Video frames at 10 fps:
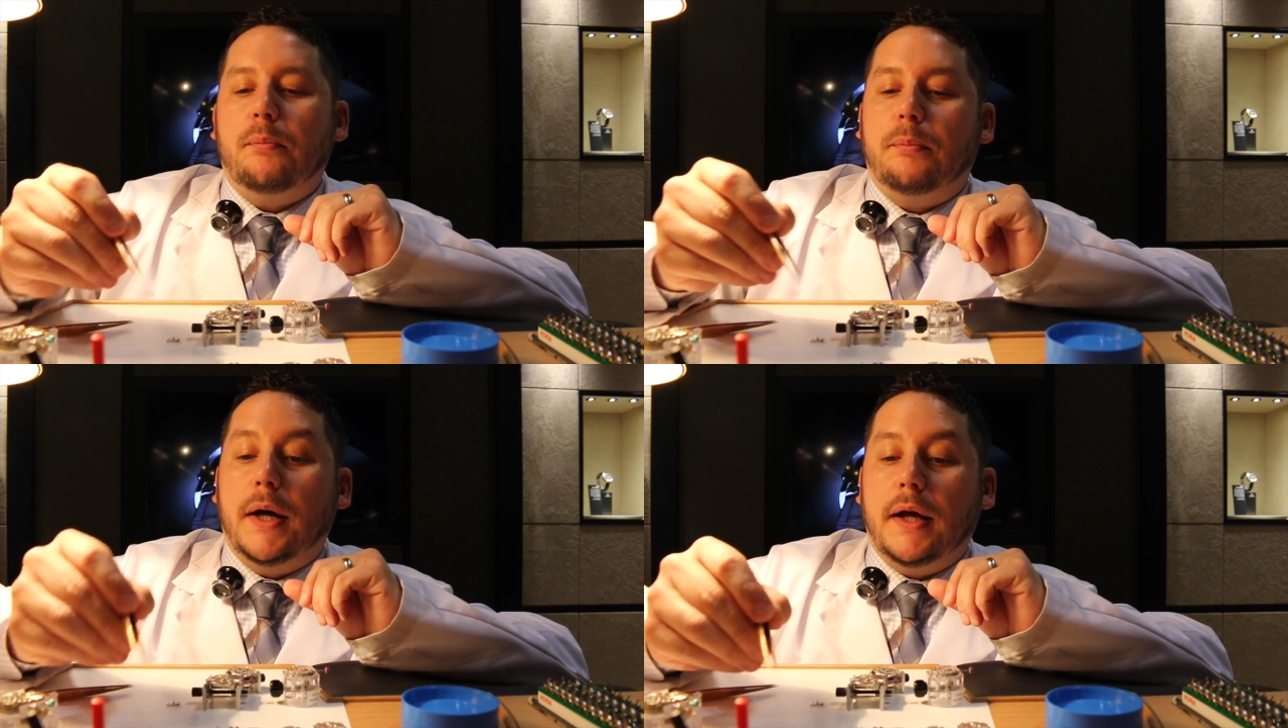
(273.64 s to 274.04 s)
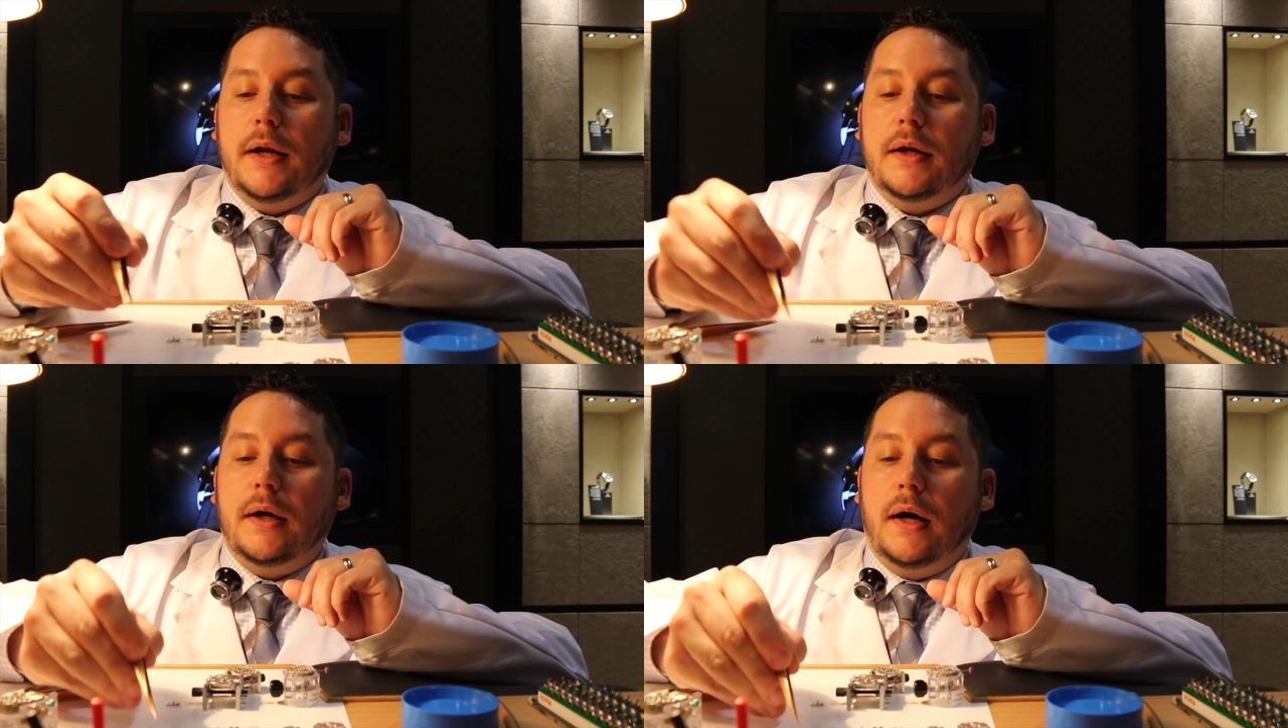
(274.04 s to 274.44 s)
But
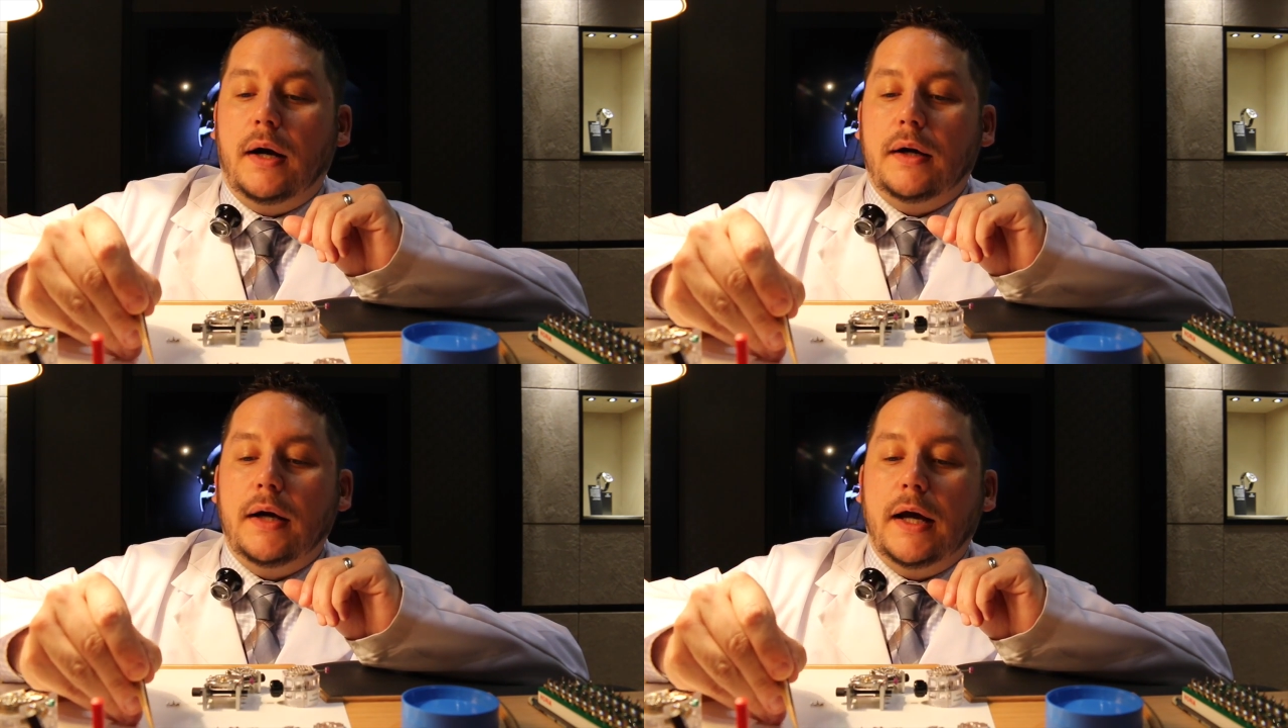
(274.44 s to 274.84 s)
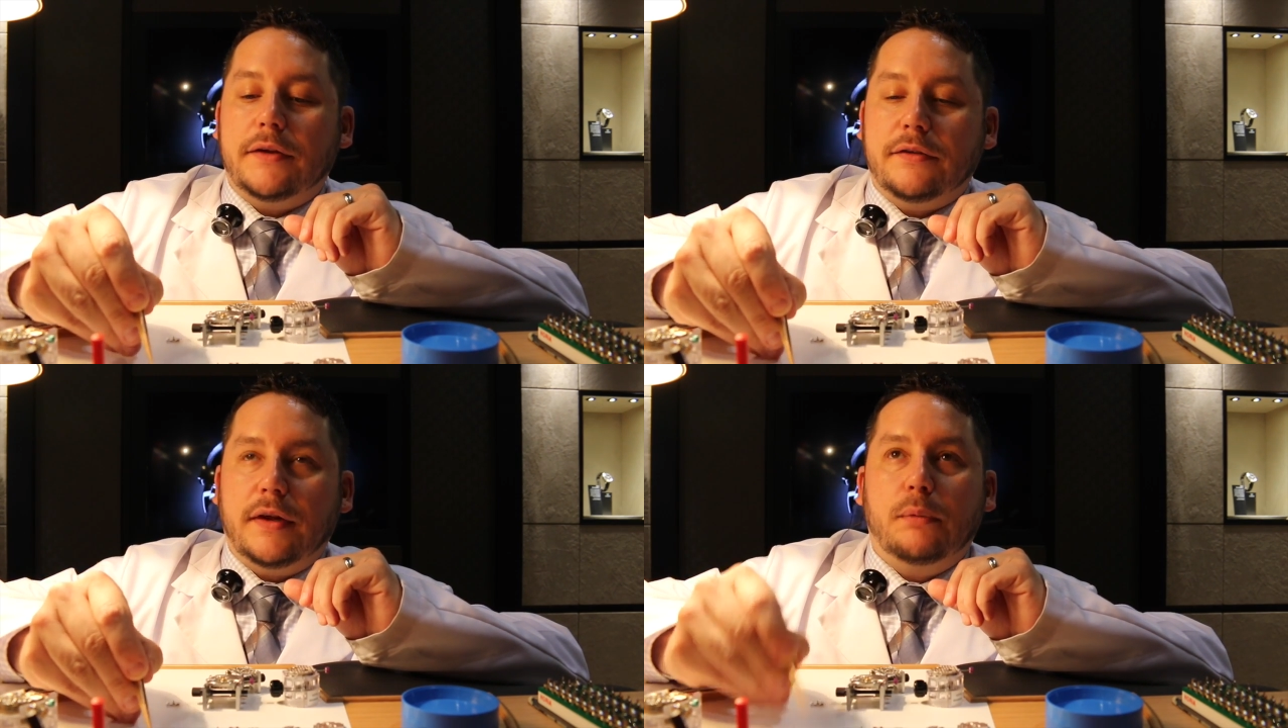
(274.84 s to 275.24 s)
at
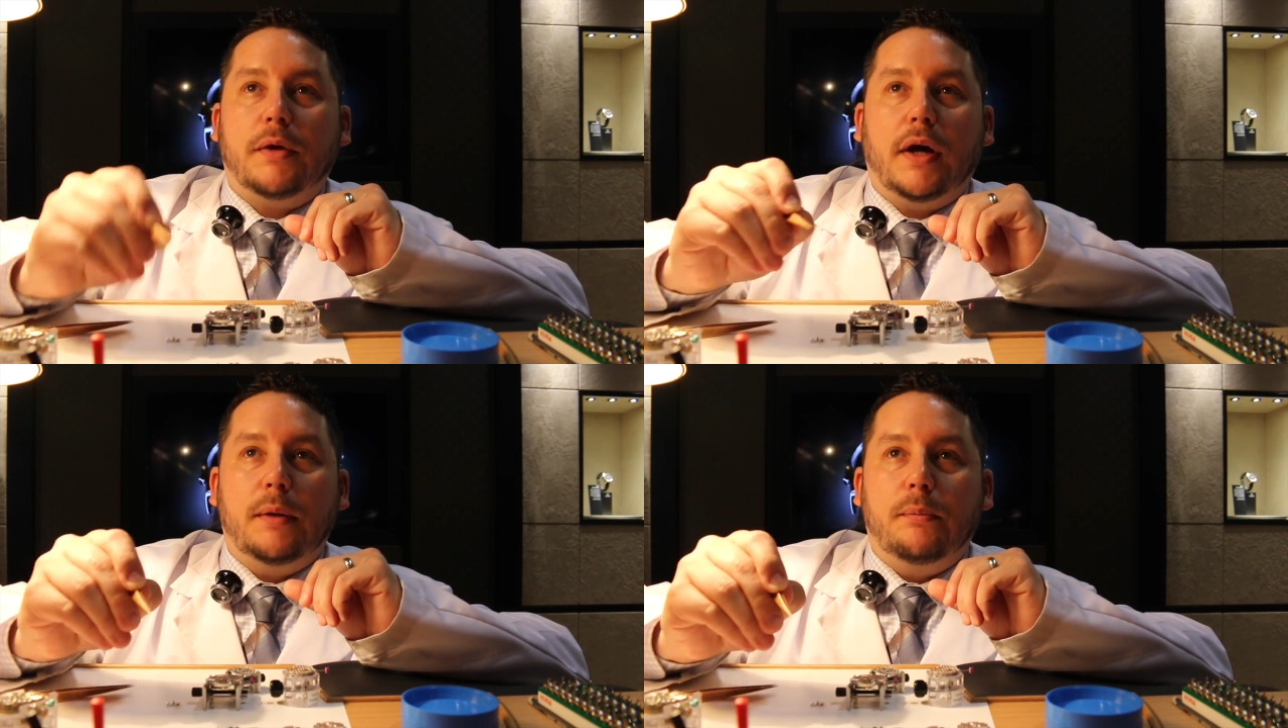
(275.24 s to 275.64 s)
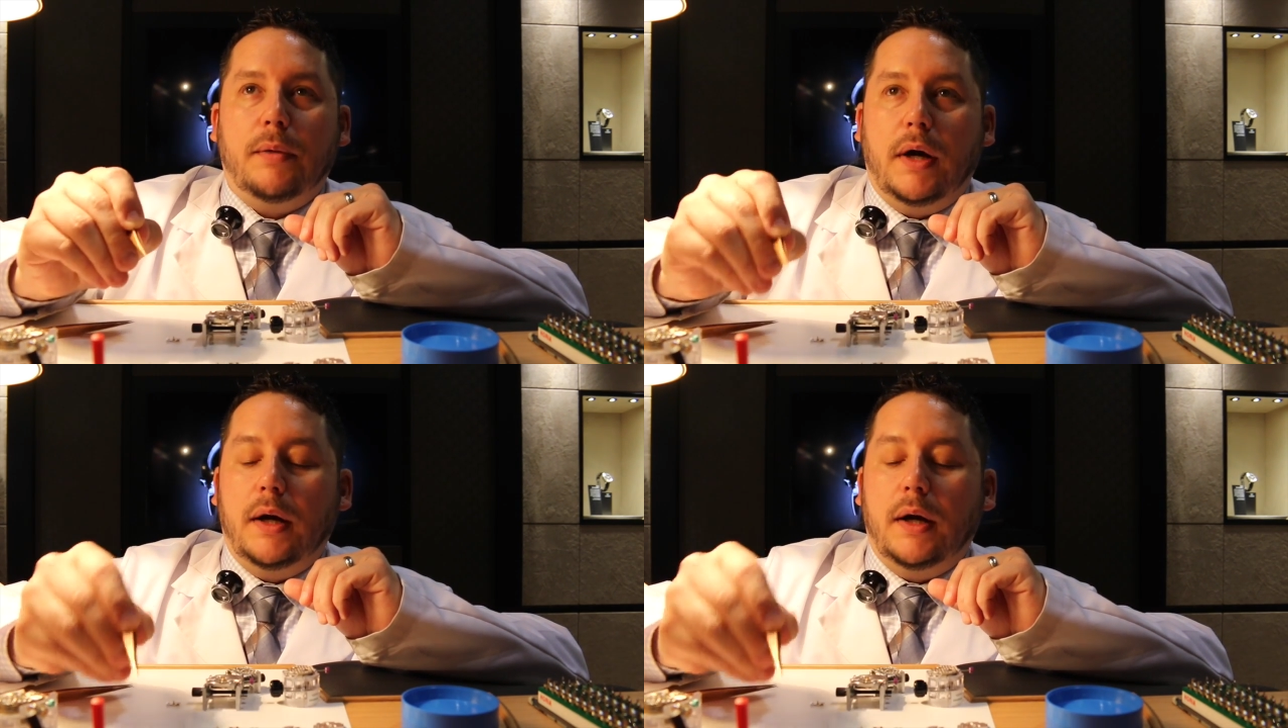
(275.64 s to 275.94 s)
the same time,